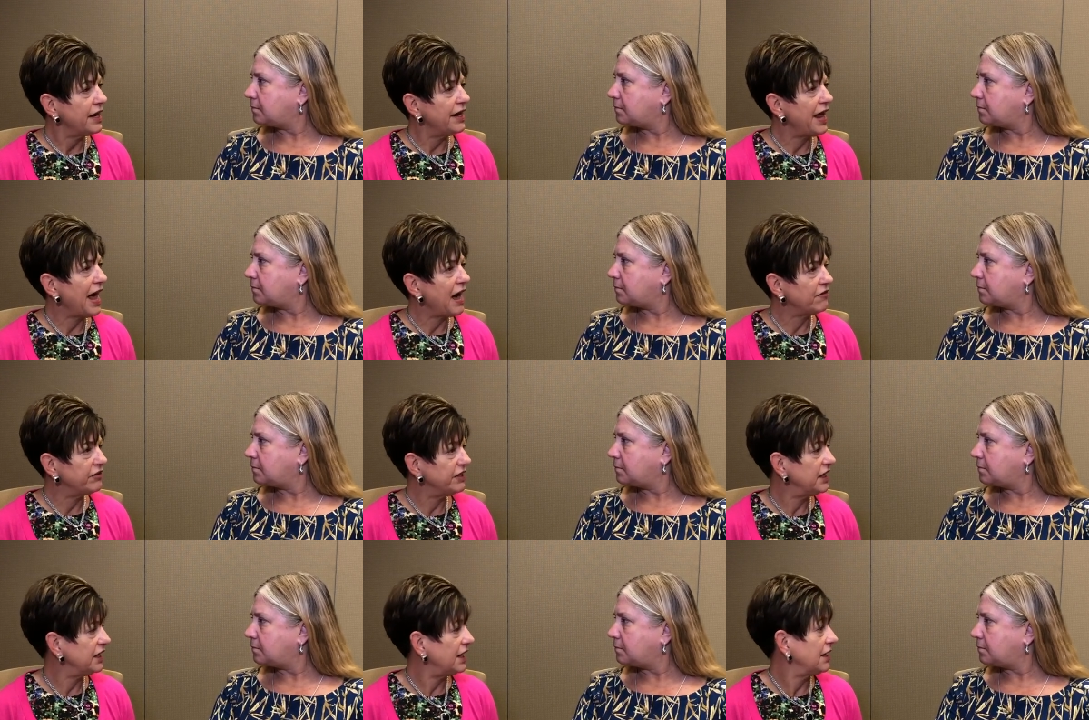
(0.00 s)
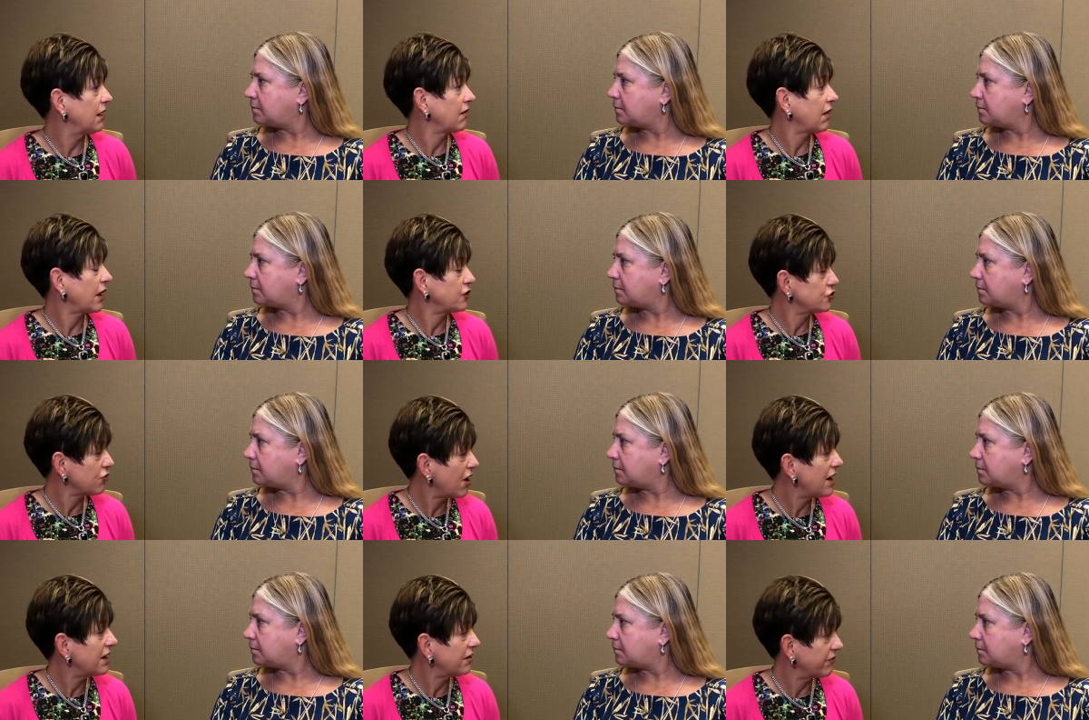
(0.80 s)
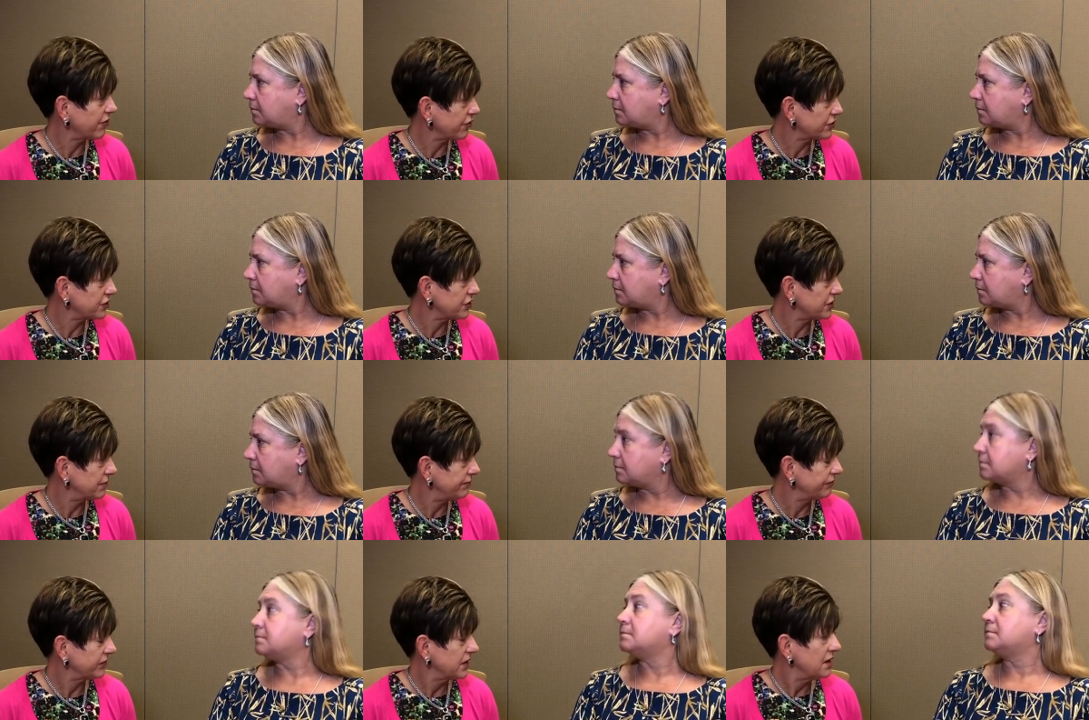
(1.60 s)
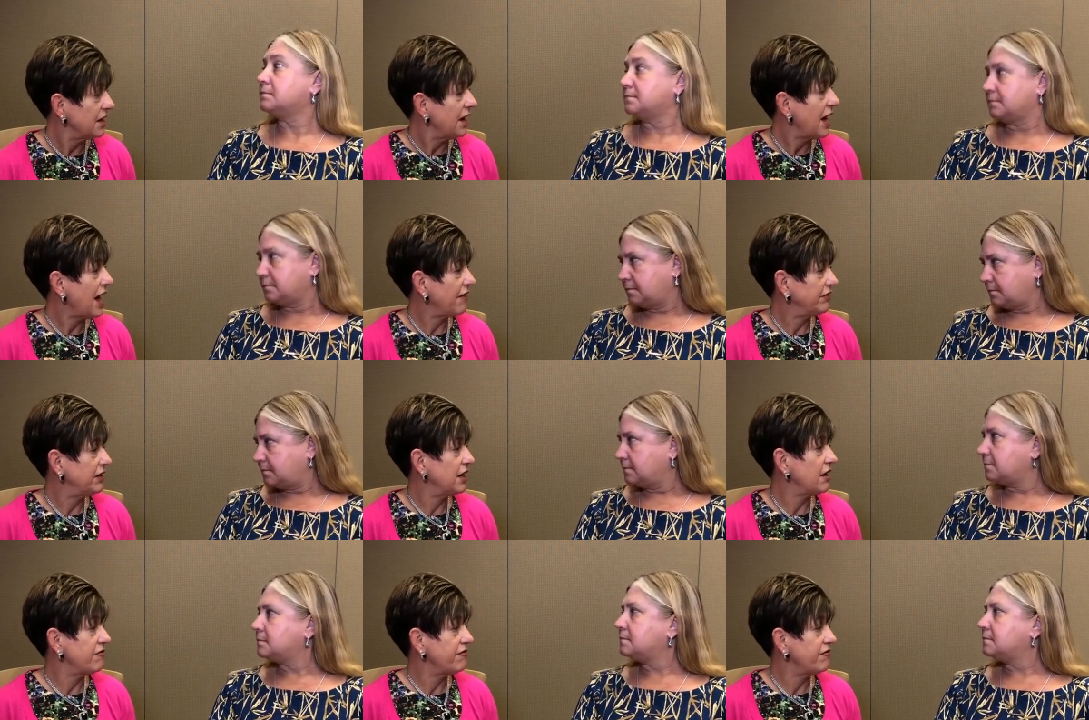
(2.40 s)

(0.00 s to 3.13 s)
Speaker 1: And having it in an electronic version, having it